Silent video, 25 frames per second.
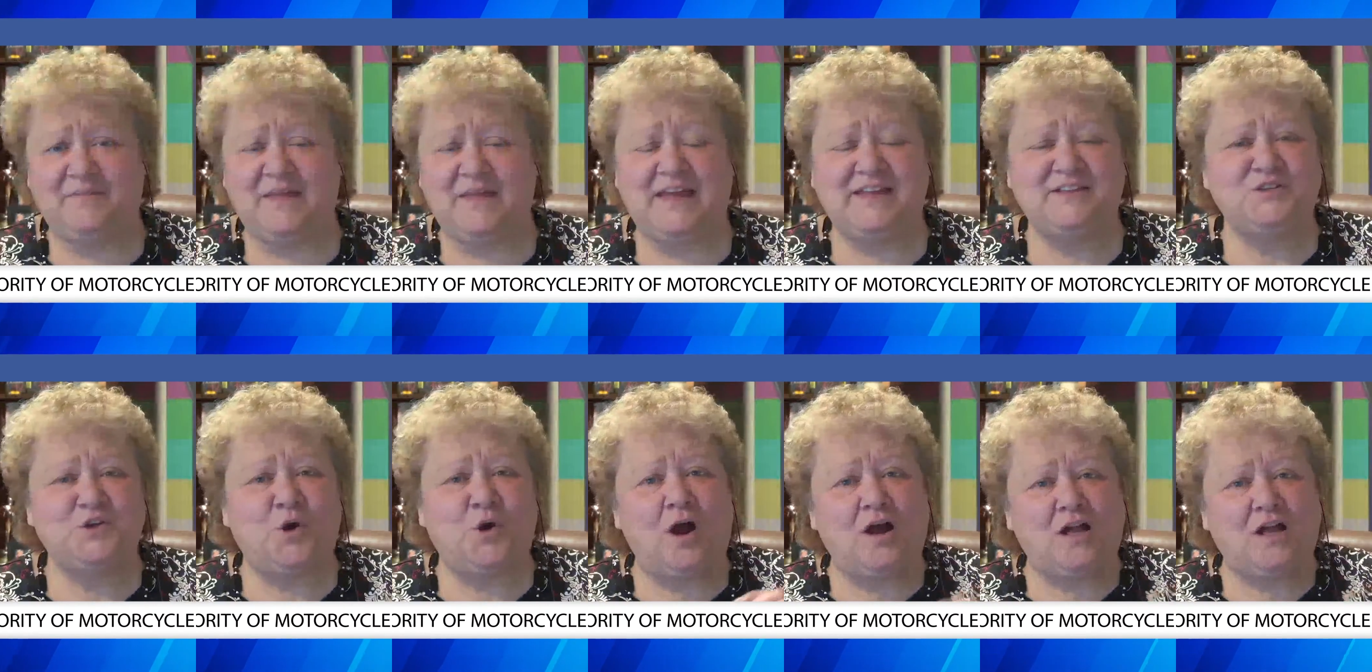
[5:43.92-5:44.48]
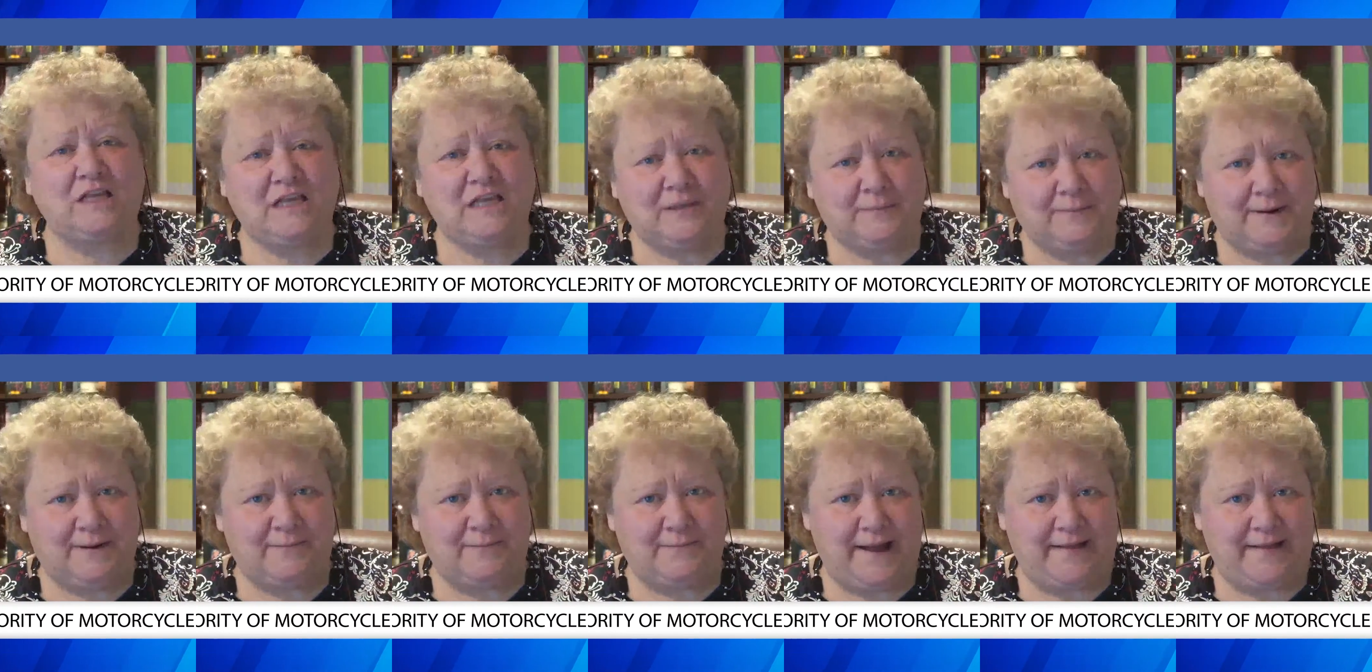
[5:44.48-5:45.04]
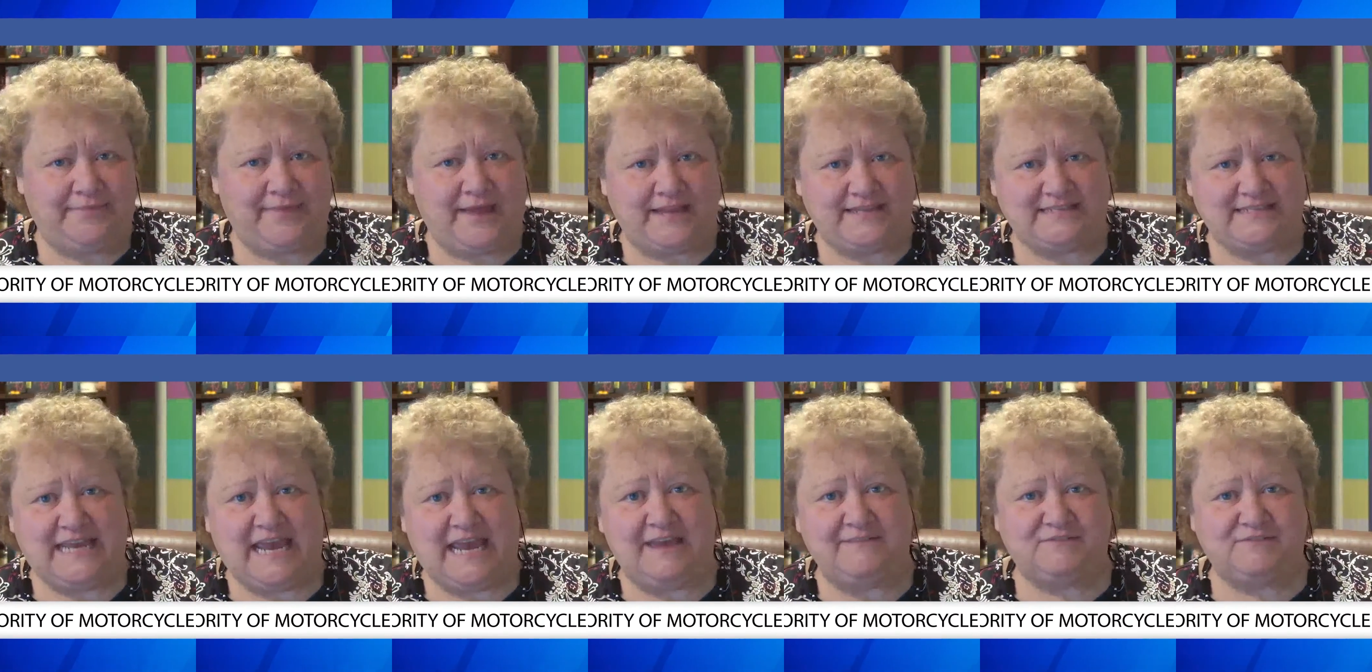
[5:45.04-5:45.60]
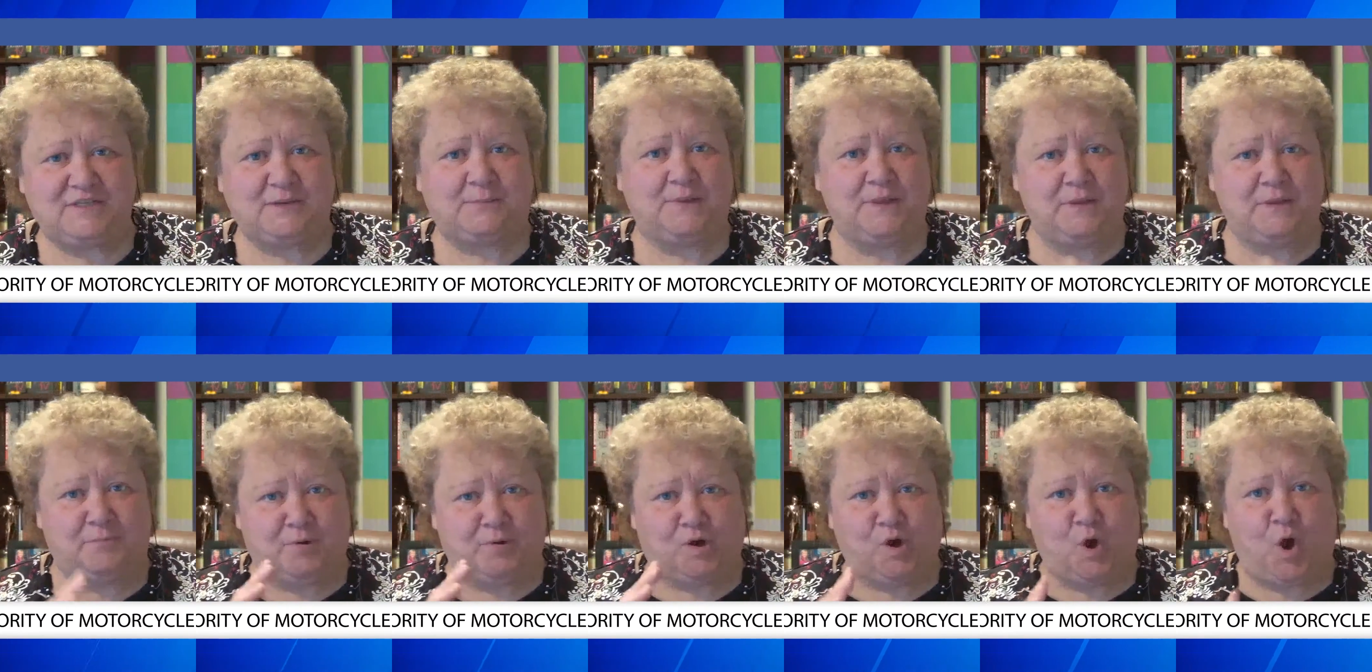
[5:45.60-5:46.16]
And talk a little bit about that, Dave, some of the
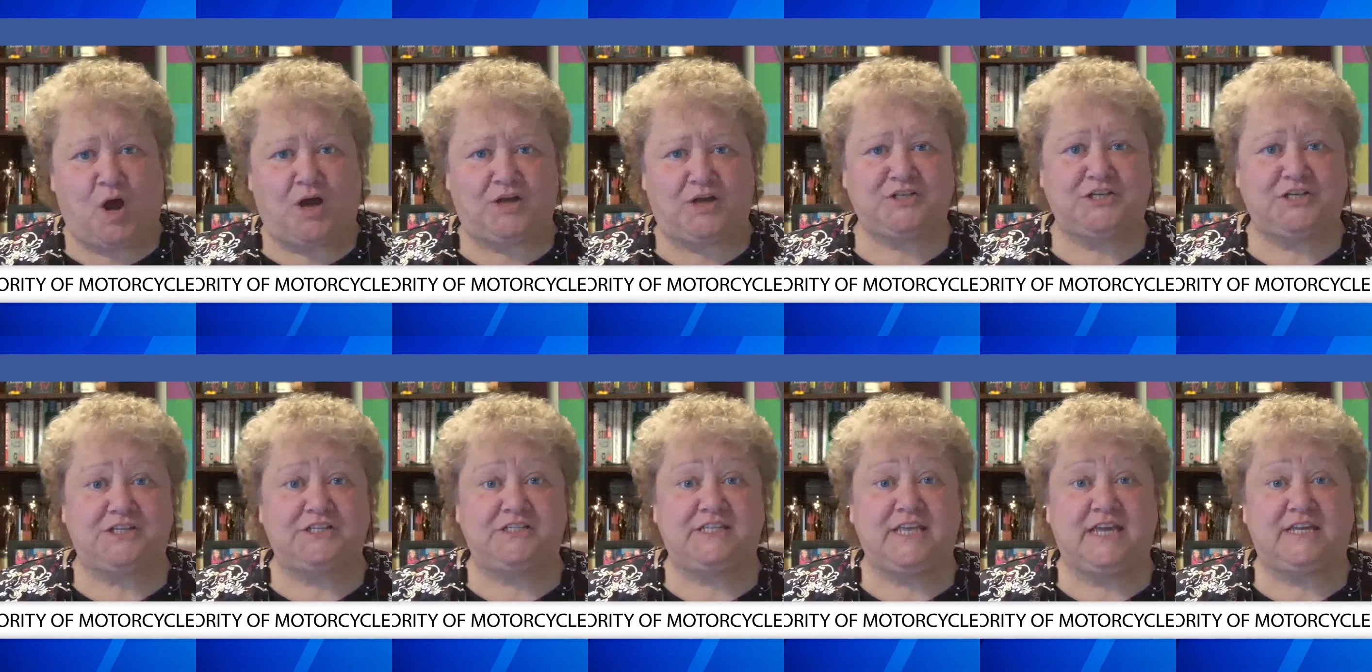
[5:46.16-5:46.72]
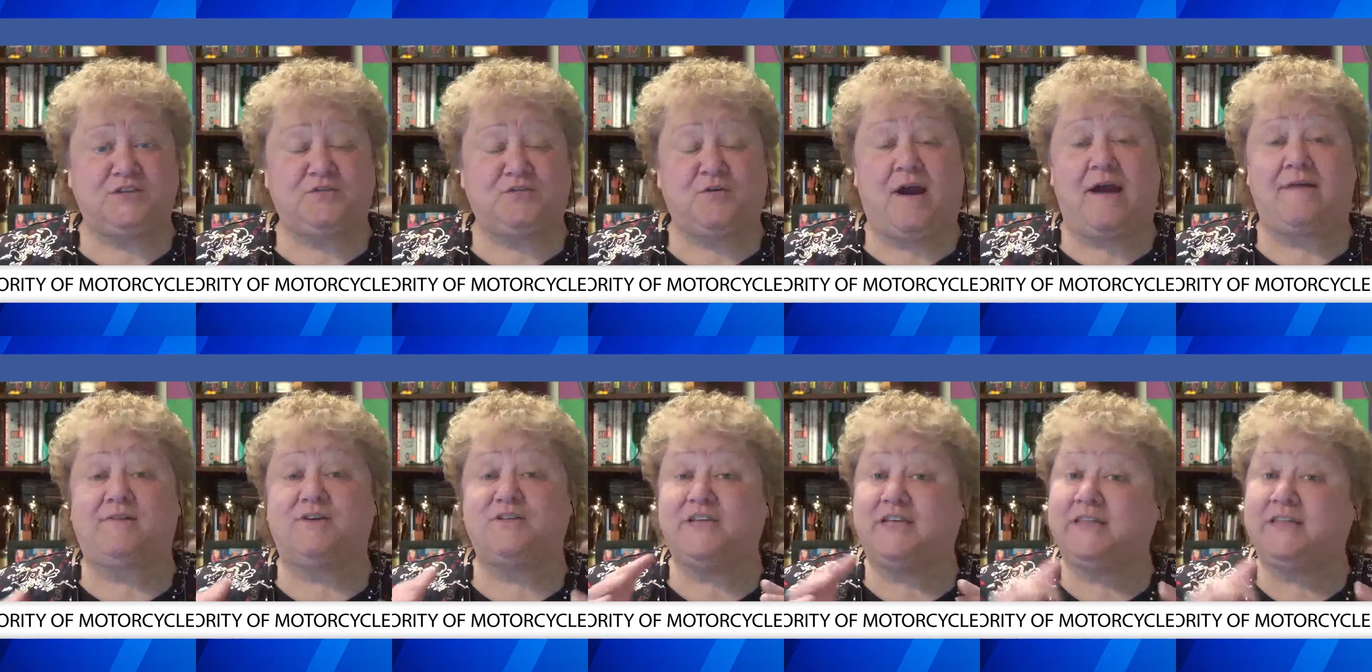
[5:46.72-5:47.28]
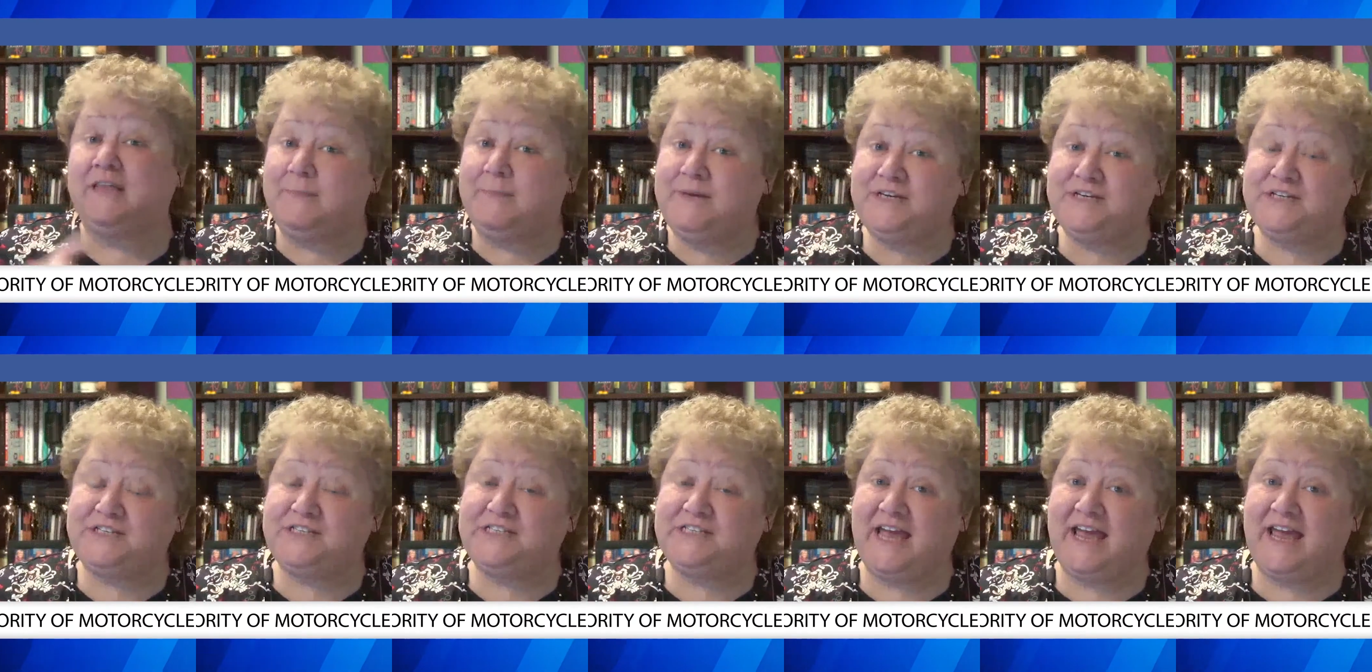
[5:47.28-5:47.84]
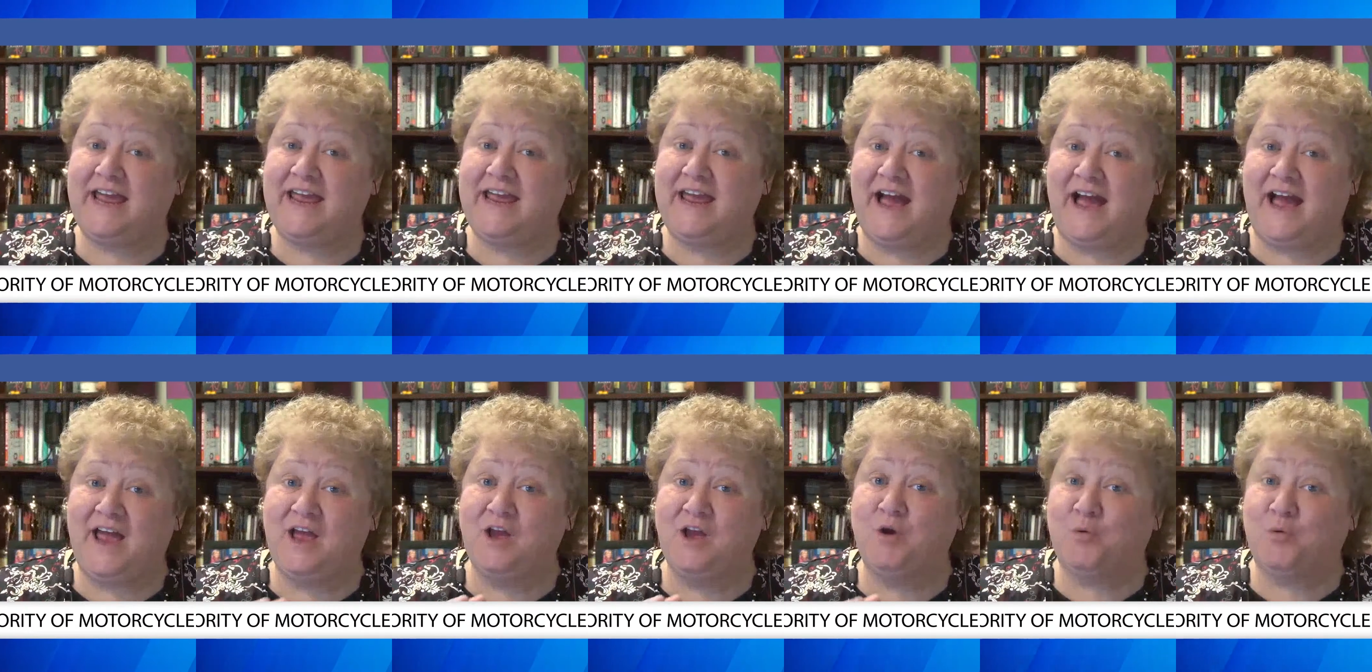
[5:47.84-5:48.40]
precautions that drivers, and let me just say,
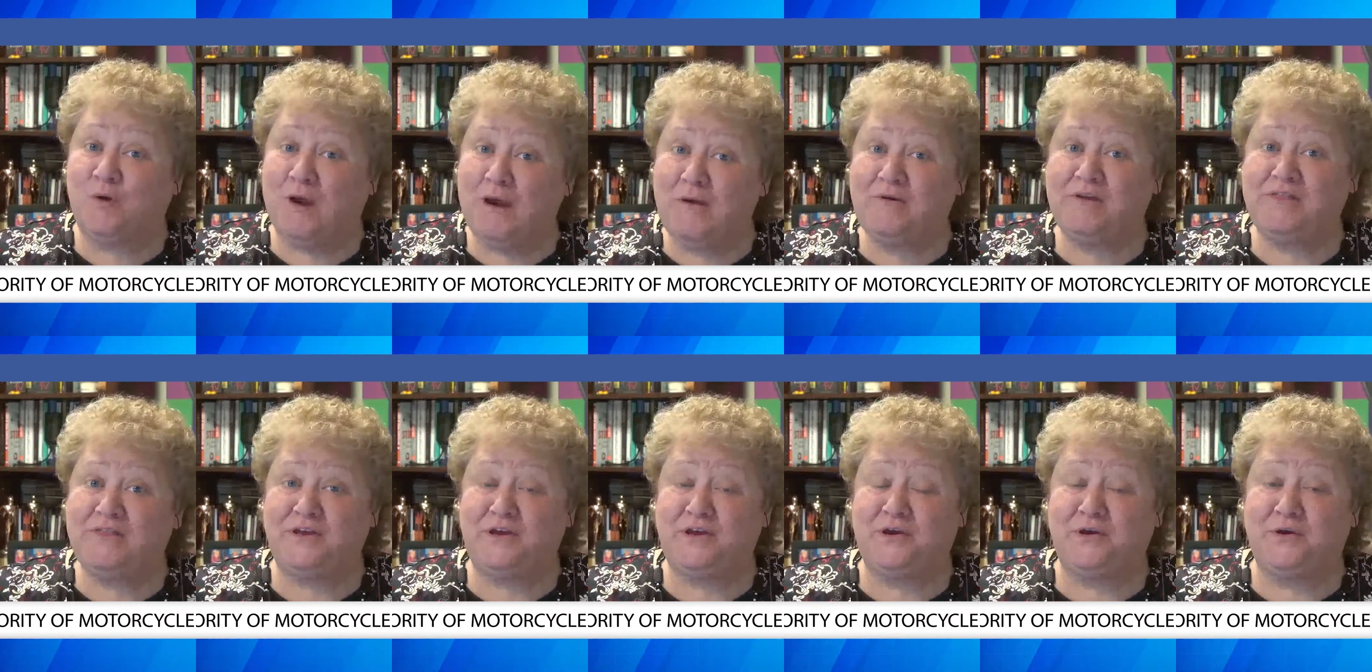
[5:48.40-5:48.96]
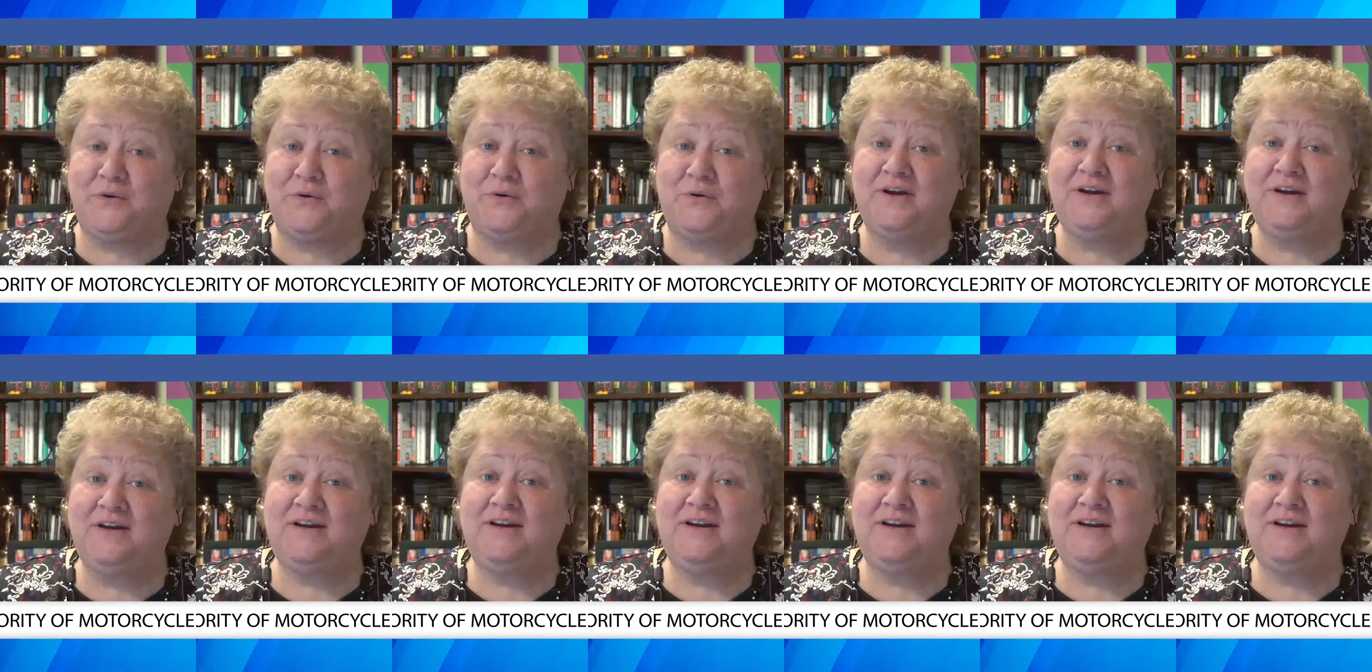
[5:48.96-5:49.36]
I agree with you